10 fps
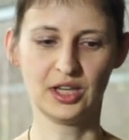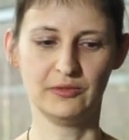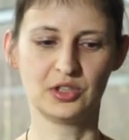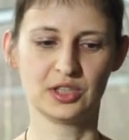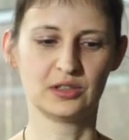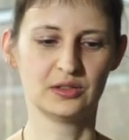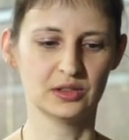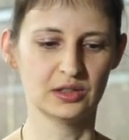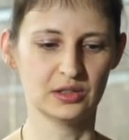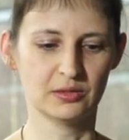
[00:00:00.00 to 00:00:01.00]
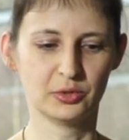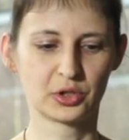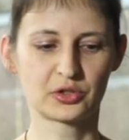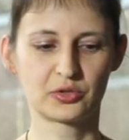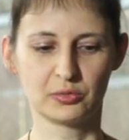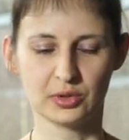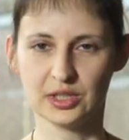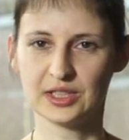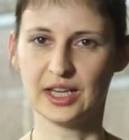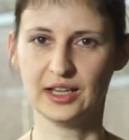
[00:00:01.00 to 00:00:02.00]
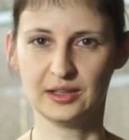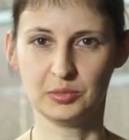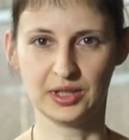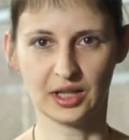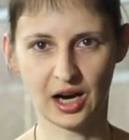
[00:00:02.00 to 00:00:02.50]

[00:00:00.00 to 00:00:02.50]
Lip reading: which it works towards enabling